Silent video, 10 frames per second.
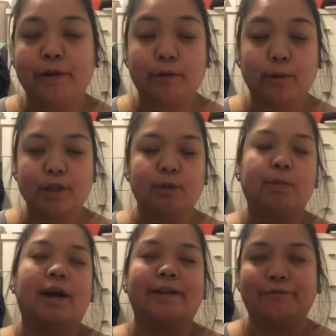whoever wants to
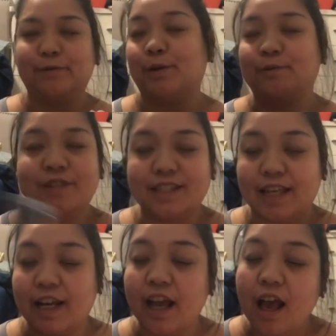buy. No, I'm just
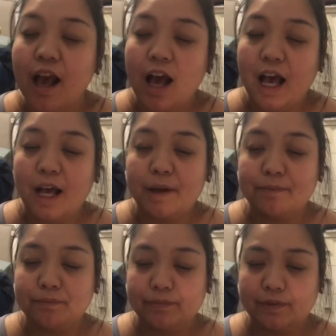kidding.
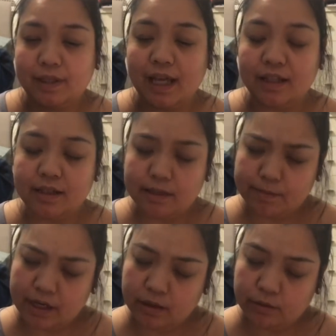Um, yeah, this is
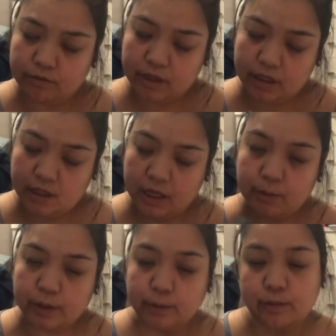made in Korea, I
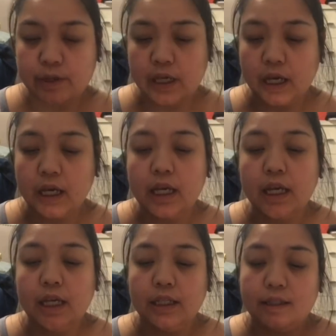like Korea.
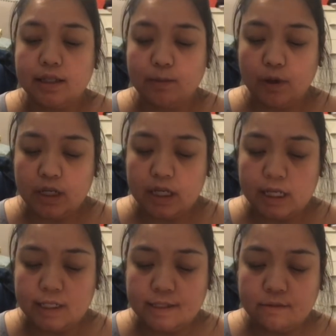This one
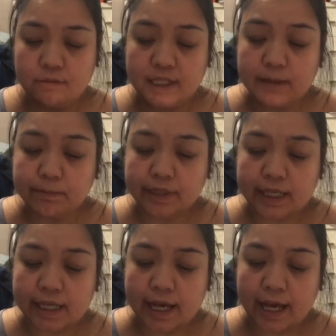is
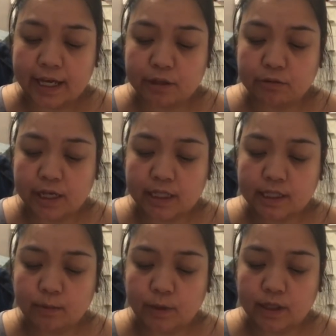deeply
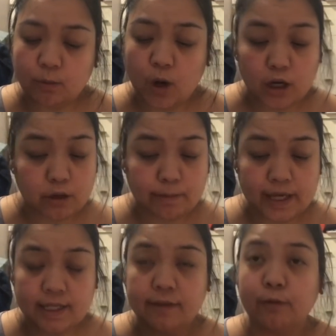hydrates with
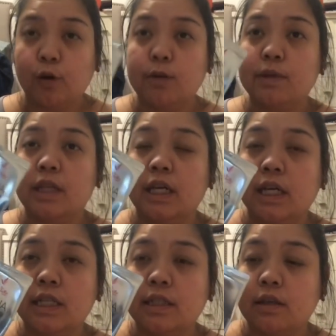water-based
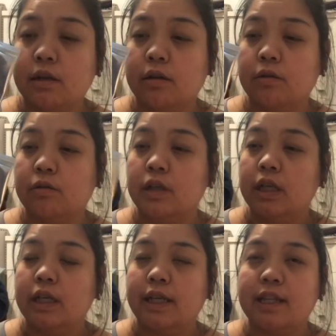formula. So
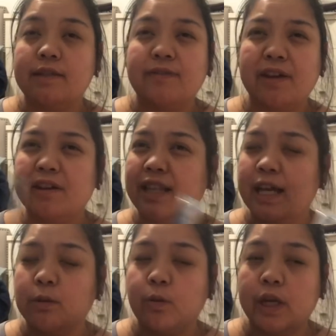yeah, it's very
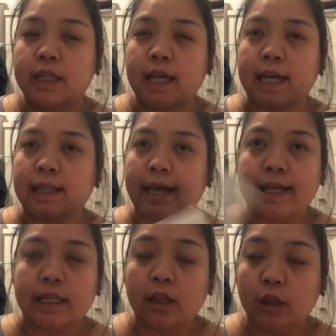lightweight. I
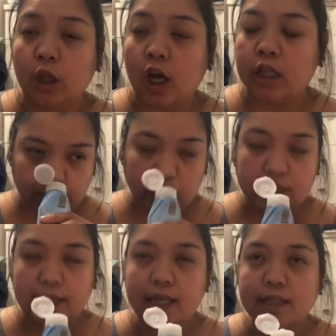like it a lot. Well,
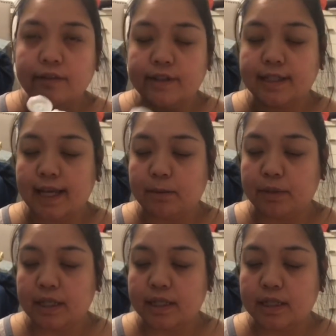it does have a scent,
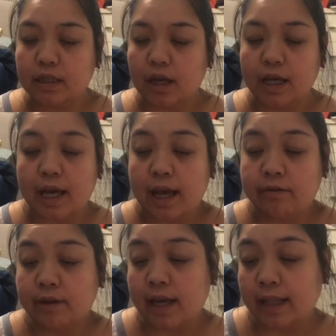but it's I,
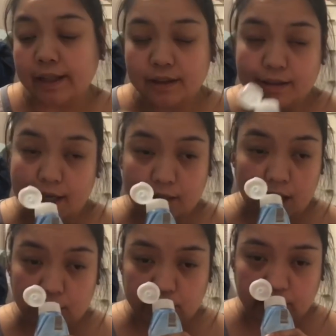I, I like the scent
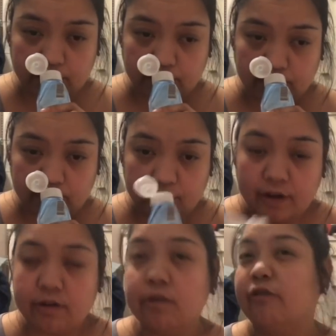actually
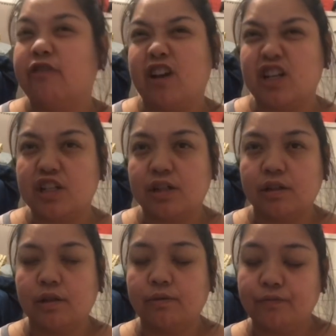very fresh
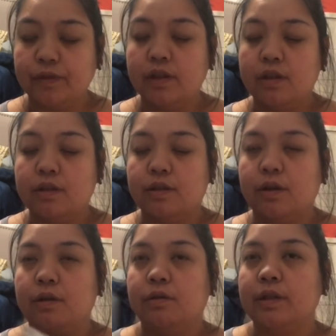you know
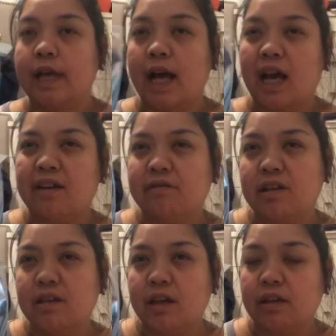so yeah I
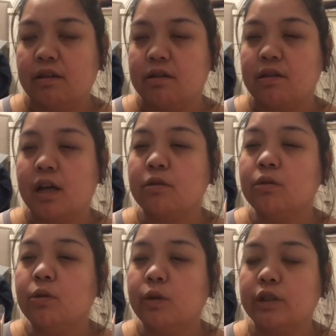really like this I don't
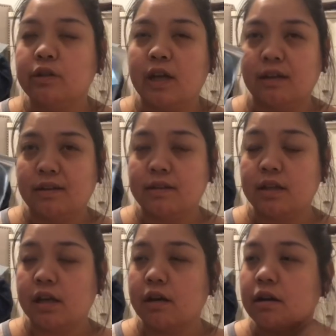know where to get this
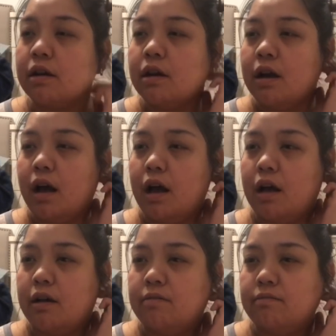here
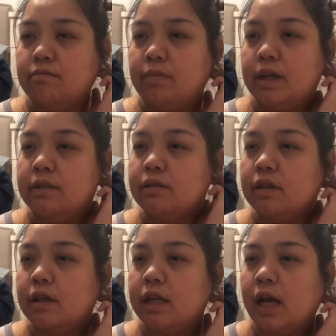um, but
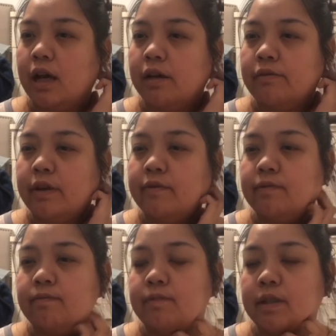yeah if
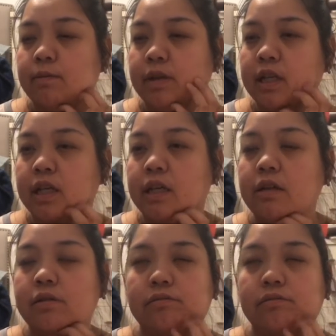somebody